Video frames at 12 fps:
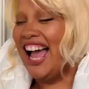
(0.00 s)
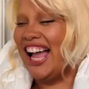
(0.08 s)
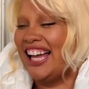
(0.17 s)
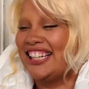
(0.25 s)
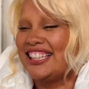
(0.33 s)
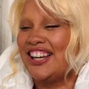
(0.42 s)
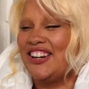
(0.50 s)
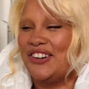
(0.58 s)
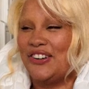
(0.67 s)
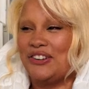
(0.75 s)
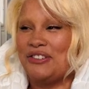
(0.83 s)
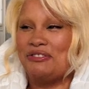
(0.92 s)
And a
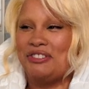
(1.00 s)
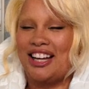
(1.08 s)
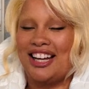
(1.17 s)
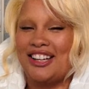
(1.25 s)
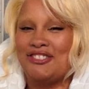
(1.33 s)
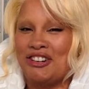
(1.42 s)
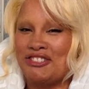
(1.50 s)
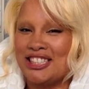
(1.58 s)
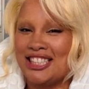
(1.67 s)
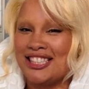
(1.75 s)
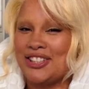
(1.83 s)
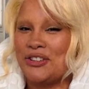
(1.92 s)
lot of my
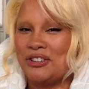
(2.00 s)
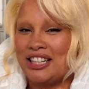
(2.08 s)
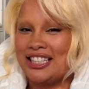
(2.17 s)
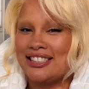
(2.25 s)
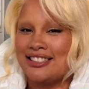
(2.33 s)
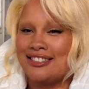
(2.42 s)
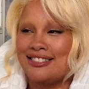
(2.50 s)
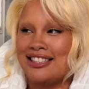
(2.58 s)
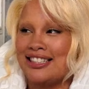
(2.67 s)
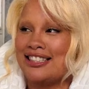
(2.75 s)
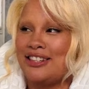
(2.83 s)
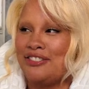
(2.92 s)
references are always
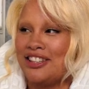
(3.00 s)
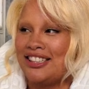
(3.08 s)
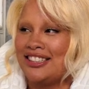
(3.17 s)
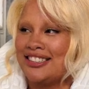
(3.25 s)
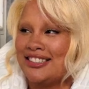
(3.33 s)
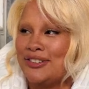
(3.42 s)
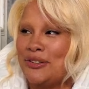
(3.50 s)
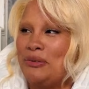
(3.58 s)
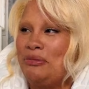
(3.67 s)
Disney villains or